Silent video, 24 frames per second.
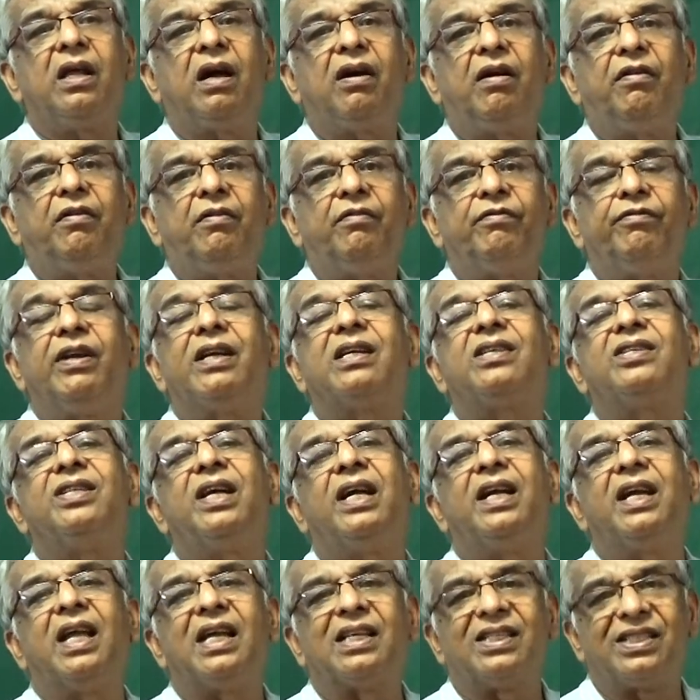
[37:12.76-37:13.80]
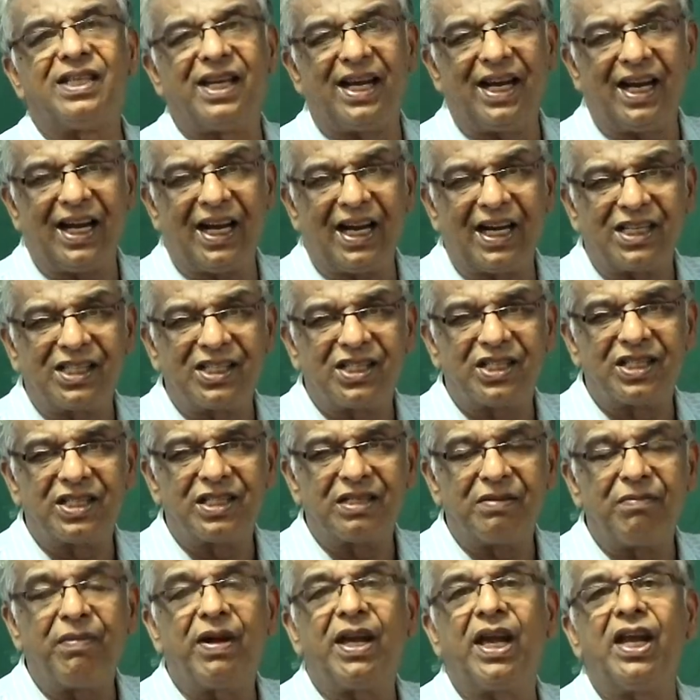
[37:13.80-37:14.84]
the fixed
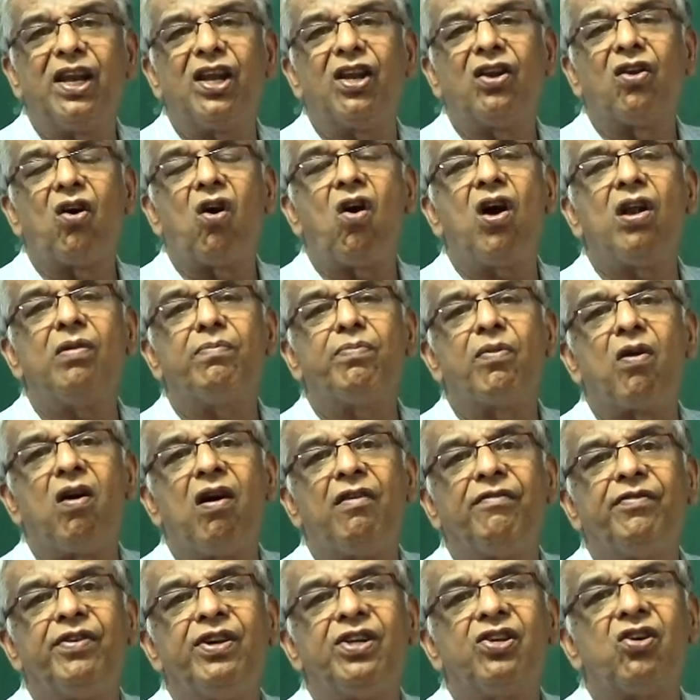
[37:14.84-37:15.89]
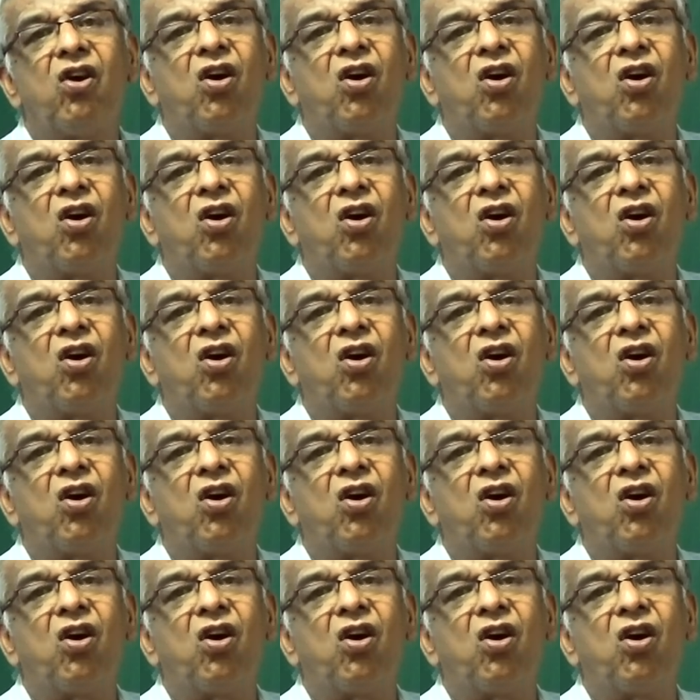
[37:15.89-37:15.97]
assets by a non-profit